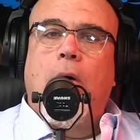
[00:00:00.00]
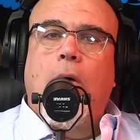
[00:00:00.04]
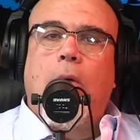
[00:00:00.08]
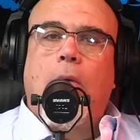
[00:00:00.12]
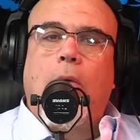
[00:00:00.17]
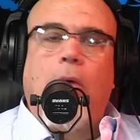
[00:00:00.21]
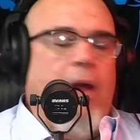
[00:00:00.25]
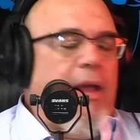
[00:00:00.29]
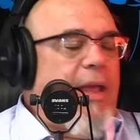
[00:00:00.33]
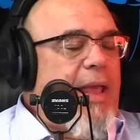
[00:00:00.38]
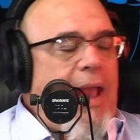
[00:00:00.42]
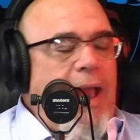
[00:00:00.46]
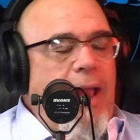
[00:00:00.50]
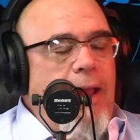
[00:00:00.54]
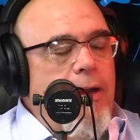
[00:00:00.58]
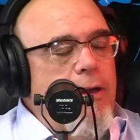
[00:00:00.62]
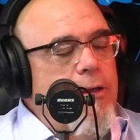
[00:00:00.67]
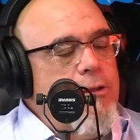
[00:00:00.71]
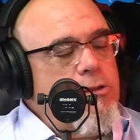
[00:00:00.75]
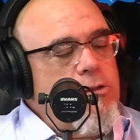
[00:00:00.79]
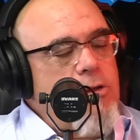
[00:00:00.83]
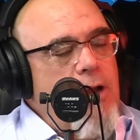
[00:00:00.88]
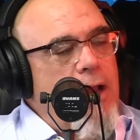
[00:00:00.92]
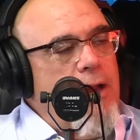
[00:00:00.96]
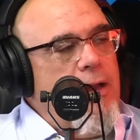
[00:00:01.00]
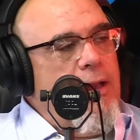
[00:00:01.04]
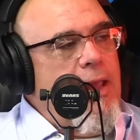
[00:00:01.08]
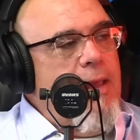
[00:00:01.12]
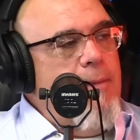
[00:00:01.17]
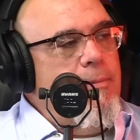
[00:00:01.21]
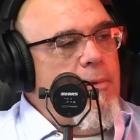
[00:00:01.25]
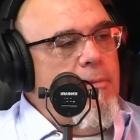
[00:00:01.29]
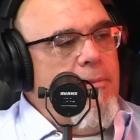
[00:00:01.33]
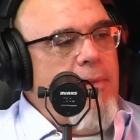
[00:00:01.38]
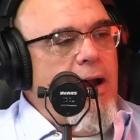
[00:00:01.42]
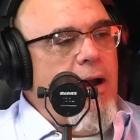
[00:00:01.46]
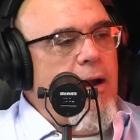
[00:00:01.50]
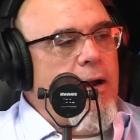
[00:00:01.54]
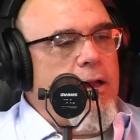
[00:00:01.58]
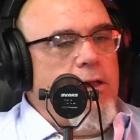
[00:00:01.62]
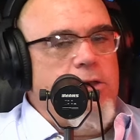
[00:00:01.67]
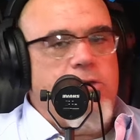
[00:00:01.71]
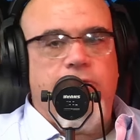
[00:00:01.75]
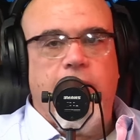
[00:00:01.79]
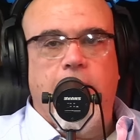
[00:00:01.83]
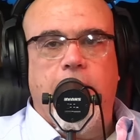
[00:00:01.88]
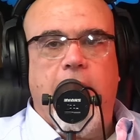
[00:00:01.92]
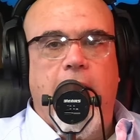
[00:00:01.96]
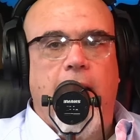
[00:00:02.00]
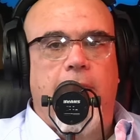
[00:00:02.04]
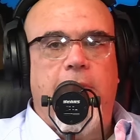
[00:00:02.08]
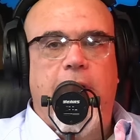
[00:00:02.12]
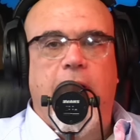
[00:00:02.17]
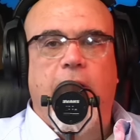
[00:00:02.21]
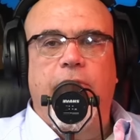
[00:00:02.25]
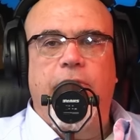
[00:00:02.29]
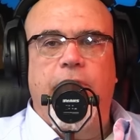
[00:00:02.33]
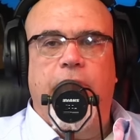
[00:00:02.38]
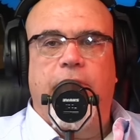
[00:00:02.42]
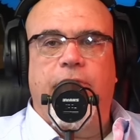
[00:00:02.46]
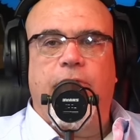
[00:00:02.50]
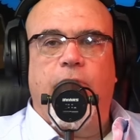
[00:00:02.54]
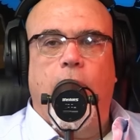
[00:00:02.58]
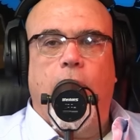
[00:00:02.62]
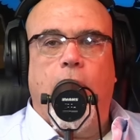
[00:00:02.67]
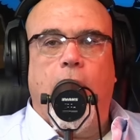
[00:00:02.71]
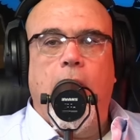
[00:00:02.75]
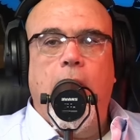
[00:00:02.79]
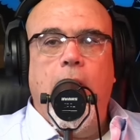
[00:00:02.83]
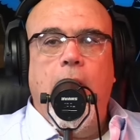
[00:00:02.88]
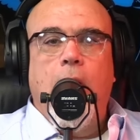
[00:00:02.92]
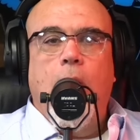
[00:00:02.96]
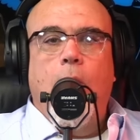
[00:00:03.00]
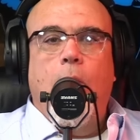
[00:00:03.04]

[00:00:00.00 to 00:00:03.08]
what Canada's trying to keep Americans from coming over there for.